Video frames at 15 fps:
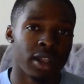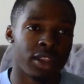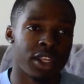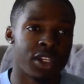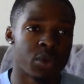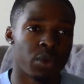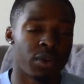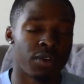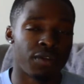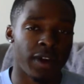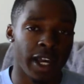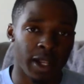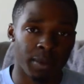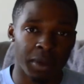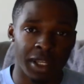this will
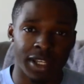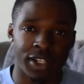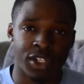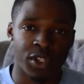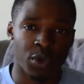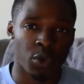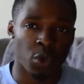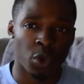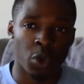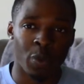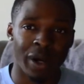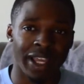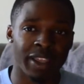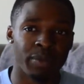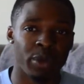affect me in school,
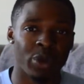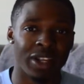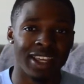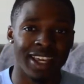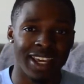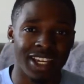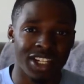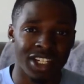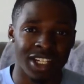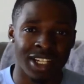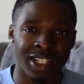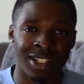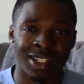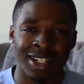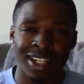my
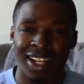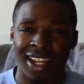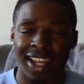communication,